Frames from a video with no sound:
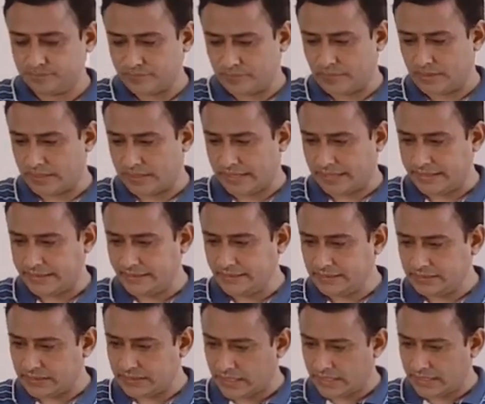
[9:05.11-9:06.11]
the
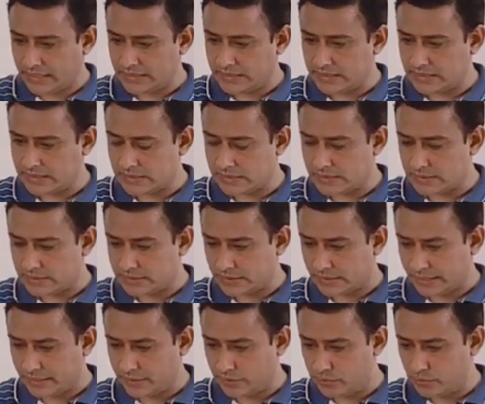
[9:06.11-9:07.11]
writer, I just
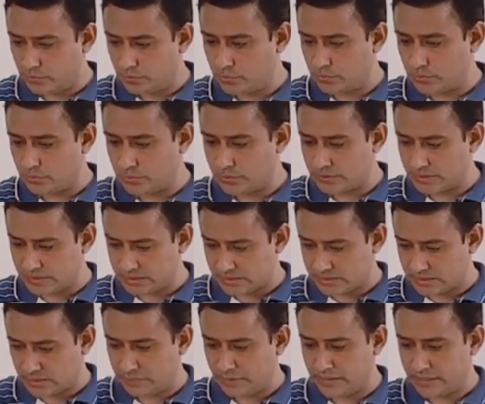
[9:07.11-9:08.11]
try to
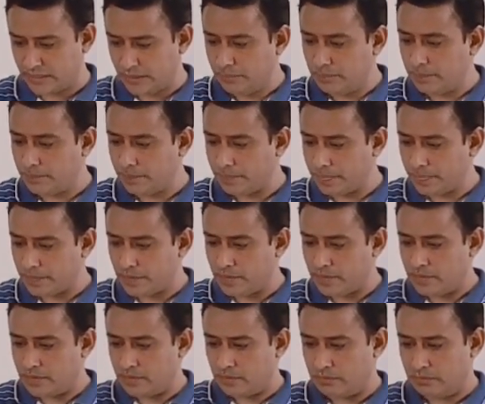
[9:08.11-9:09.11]
sum it up
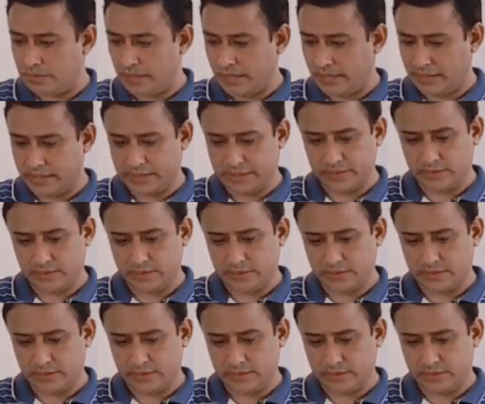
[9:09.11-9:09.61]
by